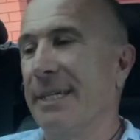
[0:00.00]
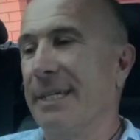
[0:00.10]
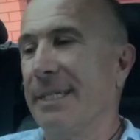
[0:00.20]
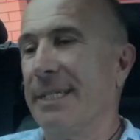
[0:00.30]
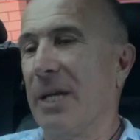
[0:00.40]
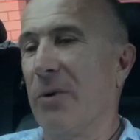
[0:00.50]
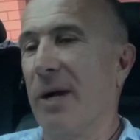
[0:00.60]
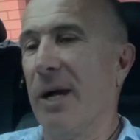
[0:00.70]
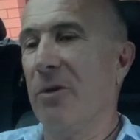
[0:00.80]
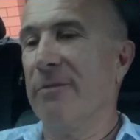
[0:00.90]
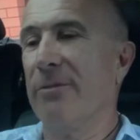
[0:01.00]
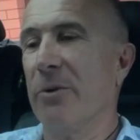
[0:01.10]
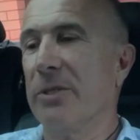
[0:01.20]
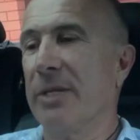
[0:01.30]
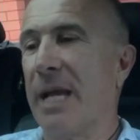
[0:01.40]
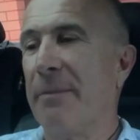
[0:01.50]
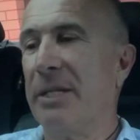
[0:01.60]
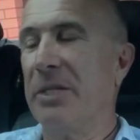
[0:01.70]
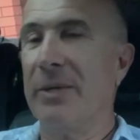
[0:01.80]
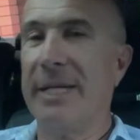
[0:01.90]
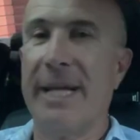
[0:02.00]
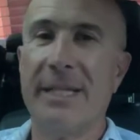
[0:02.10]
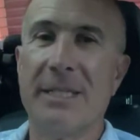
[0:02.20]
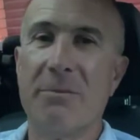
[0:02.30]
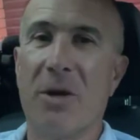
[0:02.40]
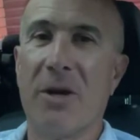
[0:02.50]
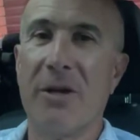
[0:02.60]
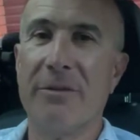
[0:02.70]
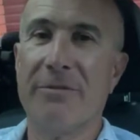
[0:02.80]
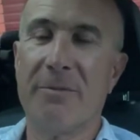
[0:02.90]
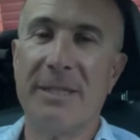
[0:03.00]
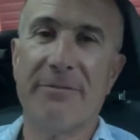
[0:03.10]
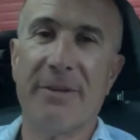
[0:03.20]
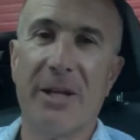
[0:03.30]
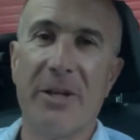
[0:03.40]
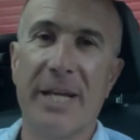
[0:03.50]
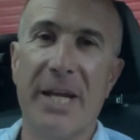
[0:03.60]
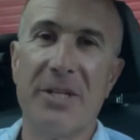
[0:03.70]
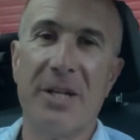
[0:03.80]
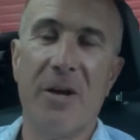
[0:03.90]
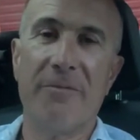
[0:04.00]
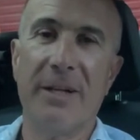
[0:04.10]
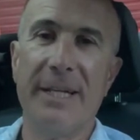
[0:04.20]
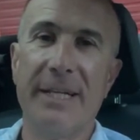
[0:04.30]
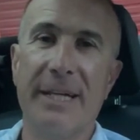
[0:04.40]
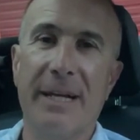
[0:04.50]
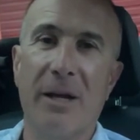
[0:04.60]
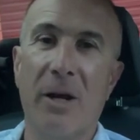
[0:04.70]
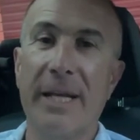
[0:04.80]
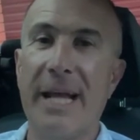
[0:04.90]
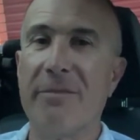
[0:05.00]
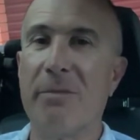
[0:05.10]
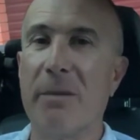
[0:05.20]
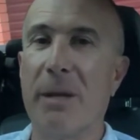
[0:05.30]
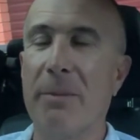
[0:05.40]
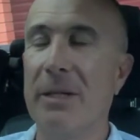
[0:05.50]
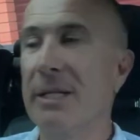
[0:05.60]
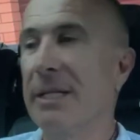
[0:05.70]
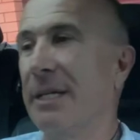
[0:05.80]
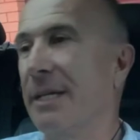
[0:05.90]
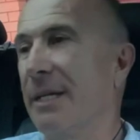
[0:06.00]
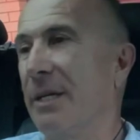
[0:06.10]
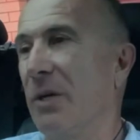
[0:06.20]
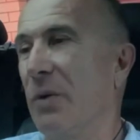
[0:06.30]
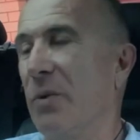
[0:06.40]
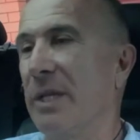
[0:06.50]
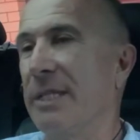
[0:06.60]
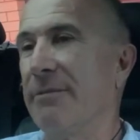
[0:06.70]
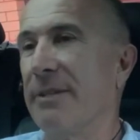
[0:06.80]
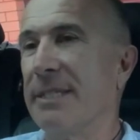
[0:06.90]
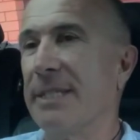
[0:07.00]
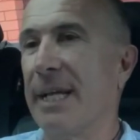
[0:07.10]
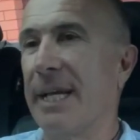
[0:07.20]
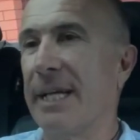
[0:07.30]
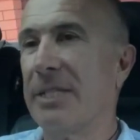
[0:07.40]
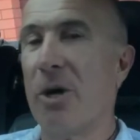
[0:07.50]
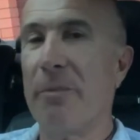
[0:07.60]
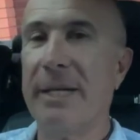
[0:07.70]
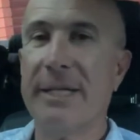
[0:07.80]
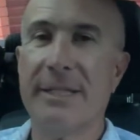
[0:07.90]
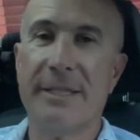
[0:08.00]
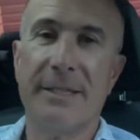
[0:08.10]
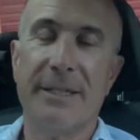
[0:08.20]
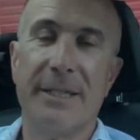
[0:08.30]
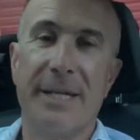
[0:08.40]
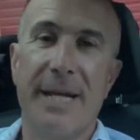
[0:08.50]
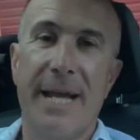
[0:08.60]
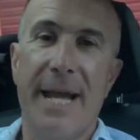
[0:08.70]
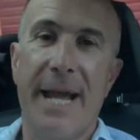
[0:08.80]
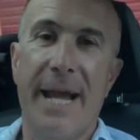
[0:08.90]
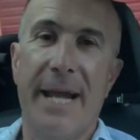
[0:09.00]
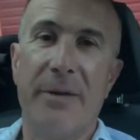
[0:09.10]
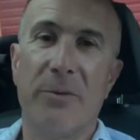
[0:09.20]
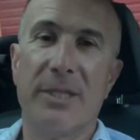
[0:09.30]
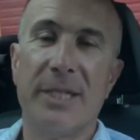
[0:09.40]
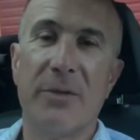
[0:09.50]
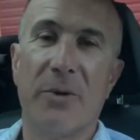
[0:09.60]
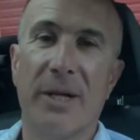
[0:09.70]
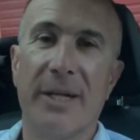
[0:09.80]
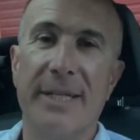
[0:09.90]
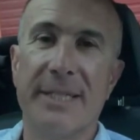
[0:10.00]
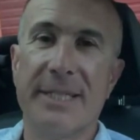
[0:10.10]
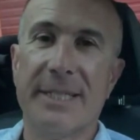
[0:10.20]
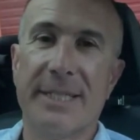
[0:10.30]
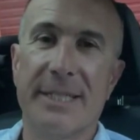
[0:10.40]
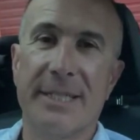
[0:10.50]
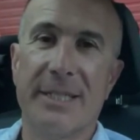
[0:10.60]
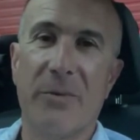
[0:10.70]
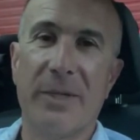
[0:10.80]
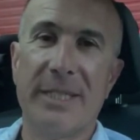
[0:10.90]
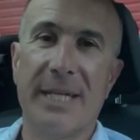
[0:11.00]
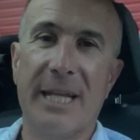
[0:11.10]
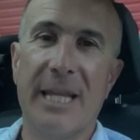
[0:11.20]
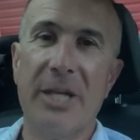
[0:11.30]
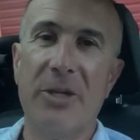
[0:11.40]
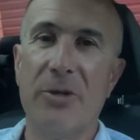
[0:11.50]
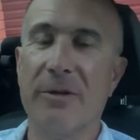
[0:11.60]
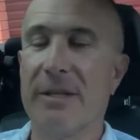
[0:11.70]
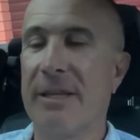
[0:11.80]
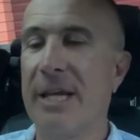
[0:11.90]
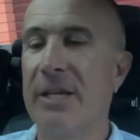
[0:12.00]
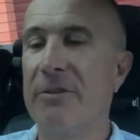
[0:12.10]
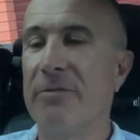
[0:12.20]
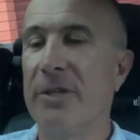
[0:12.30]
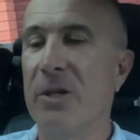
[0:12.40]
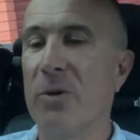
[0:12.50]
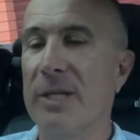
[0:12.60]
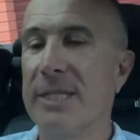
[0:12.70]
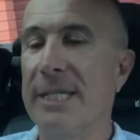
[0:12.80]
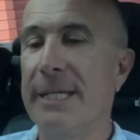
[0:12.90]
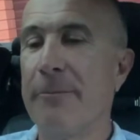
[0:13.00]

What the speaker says: So I look forward to coming to you again tomorrow from a different location. Hopefully I'll get out of my bubble with a different topic, and we'll see where it leads us. So once again, thank you for your loyalty.